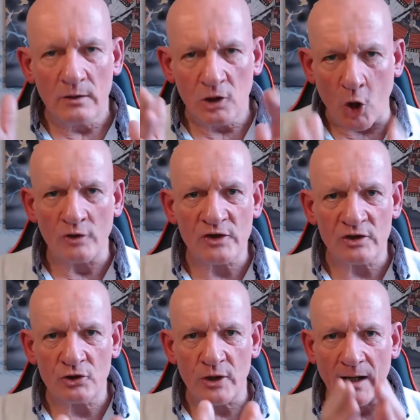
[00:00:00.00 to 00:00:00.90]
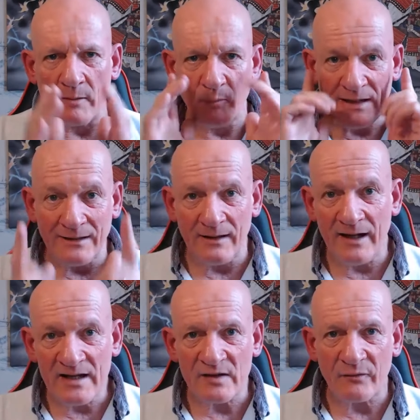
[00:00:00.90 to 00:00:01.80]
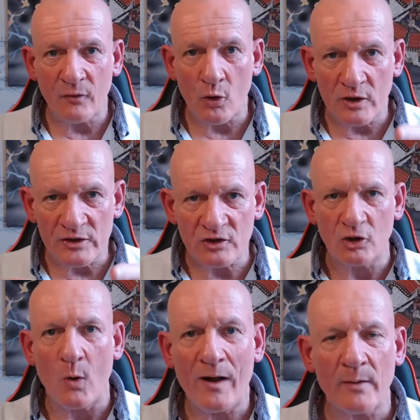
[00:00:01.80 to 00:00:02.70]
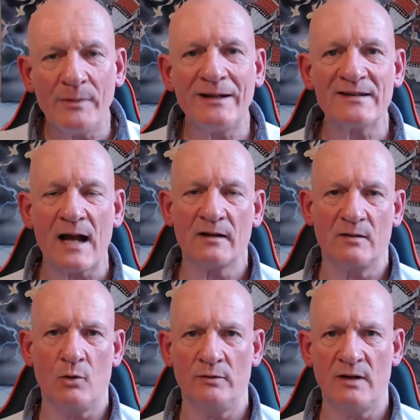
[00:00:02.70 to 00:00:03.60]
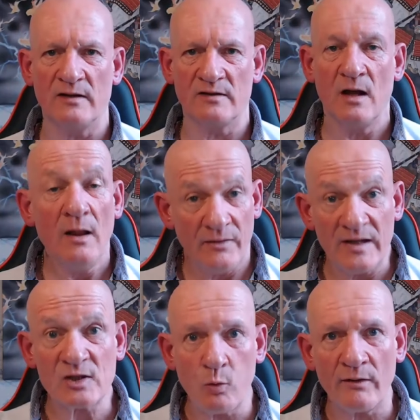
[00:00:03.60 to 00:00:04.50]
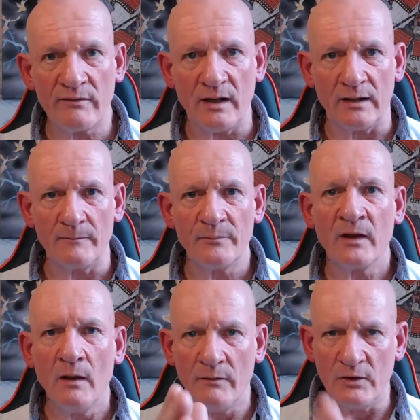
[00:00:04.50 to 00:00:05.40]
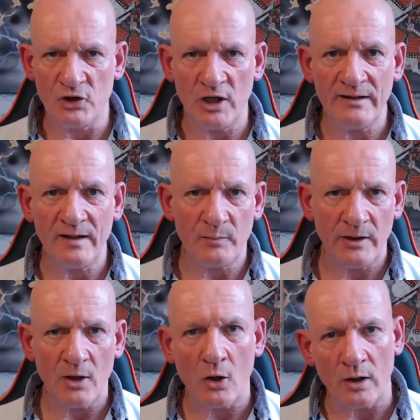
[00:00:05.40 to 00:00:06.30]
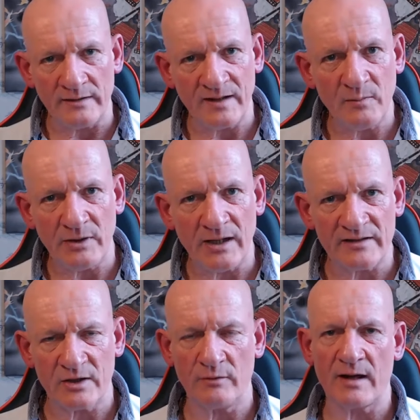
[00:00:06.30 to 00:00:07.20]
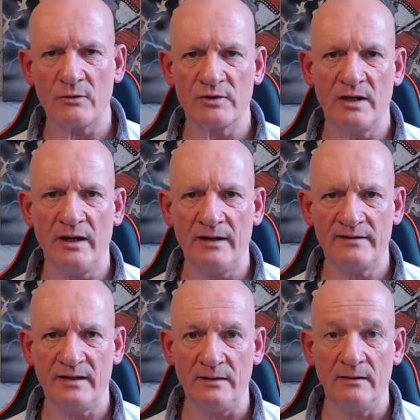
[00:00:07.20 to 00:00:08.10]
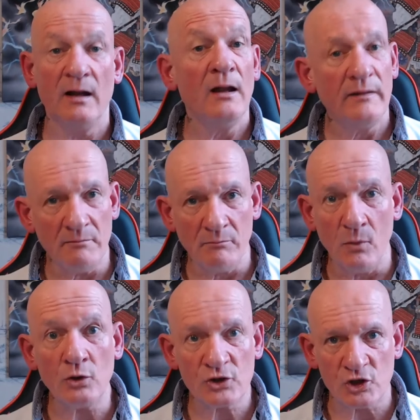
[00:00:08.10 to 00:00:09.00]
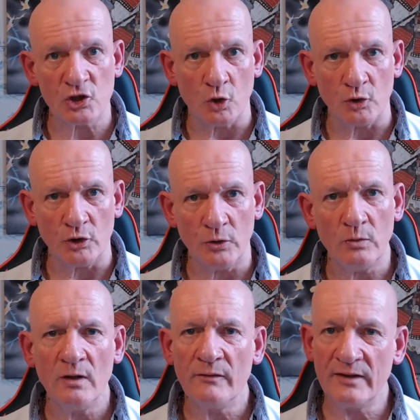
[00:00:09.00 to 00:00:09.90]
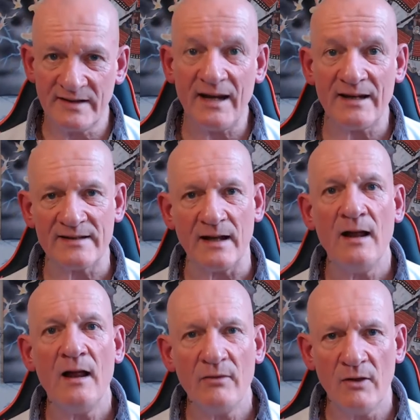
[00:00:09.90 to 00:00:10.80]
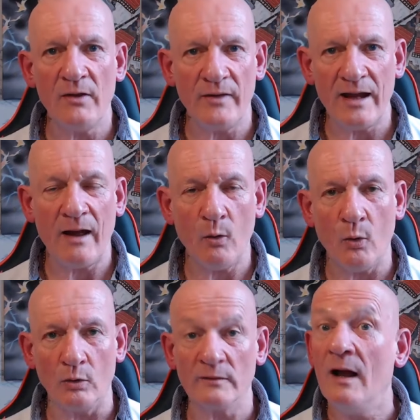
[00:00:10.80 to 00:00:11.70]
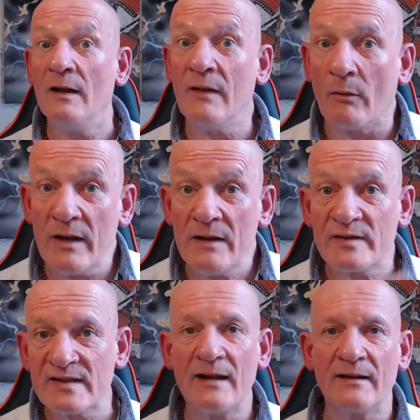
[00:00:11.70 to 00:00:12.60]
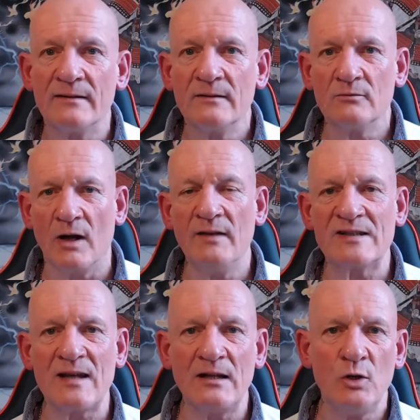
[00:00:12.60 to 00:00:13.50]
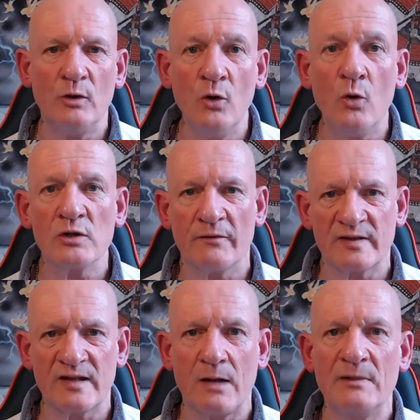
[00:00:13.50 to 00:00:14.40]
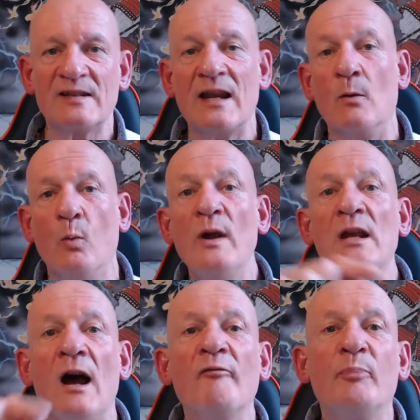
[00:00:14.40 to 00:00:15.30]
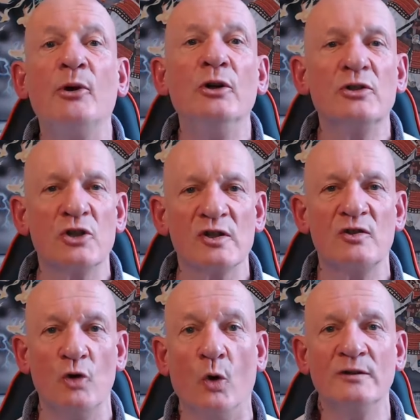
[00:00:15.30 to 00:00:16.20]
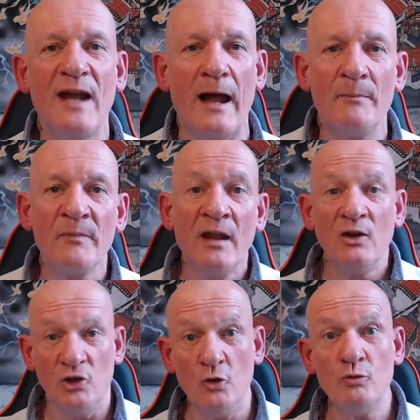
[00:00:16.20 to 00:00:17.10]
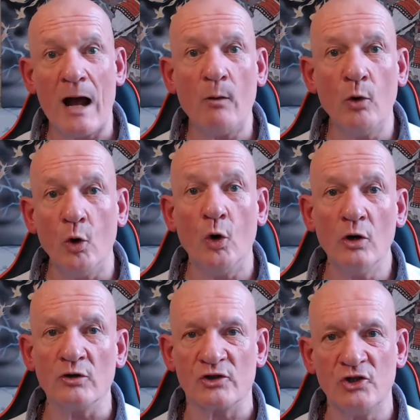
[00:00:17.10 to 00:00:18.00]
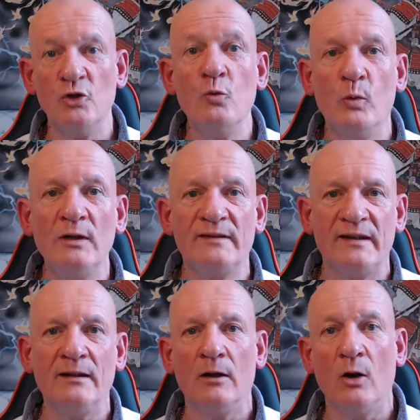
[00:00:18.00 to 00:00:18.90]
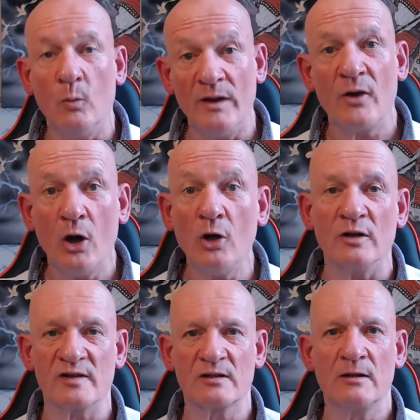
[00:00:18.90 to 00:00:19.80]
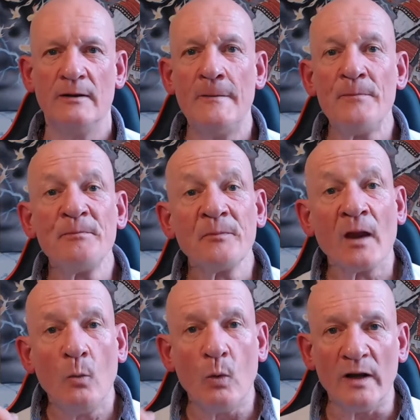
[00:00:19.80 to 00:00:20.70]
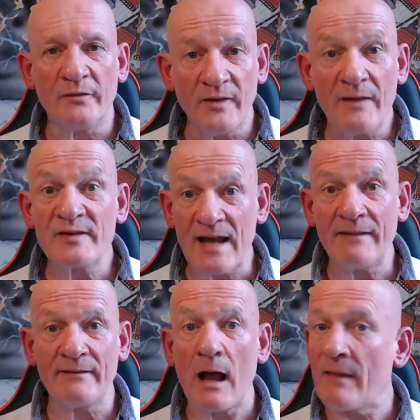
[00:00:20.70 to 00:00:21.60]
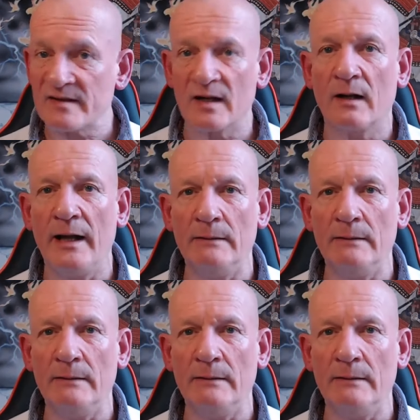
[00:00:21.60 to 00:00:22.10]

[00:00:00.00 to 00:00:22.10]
Concentrate. Be laser focused. Go at them and attack them on this one thing. The GDPR and DPA 2018. They must show you the data that they hold. Now they've said, right, they sent you a notice of assignment saying we have purchased your debt. You now owe us. You will deal with us. Well, if they've said that, that's a claim.